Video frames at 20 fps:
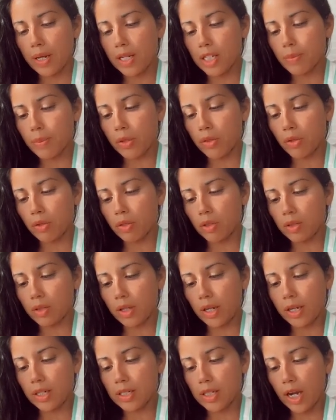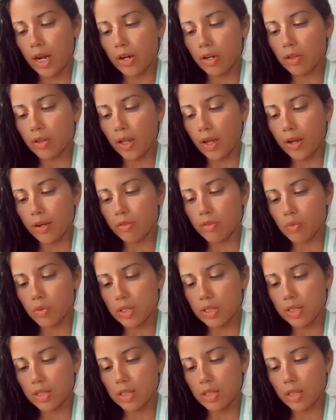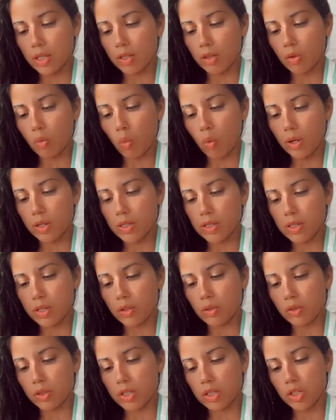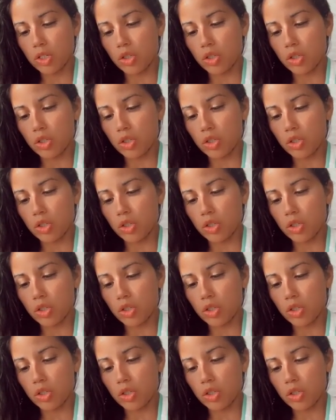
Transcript: Many spend their entire lives resisting the one single